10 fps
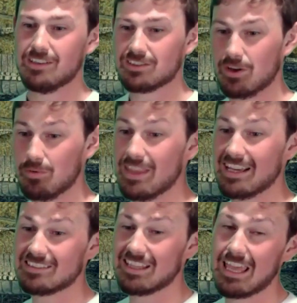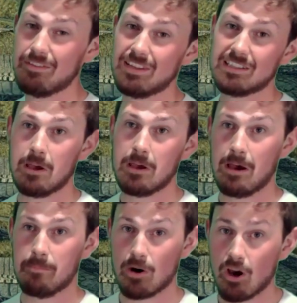So that's the Caithness
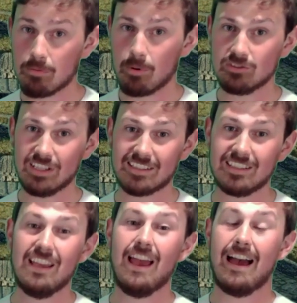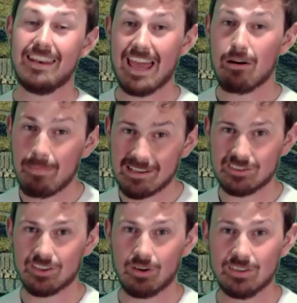Broch project. And now I'm
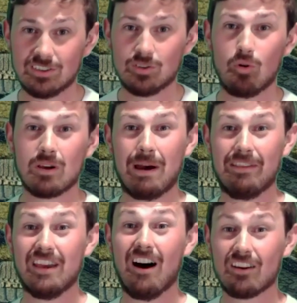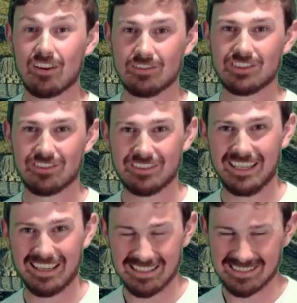actually going to talk about the archaeological
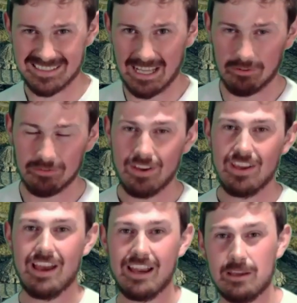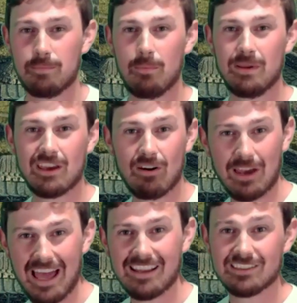dig itself. And you're probably going,
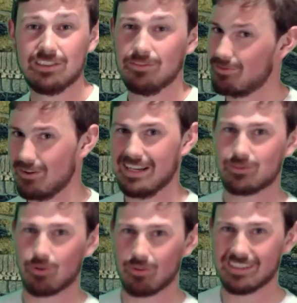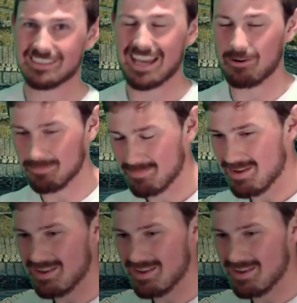Alex, you've really drawn this out.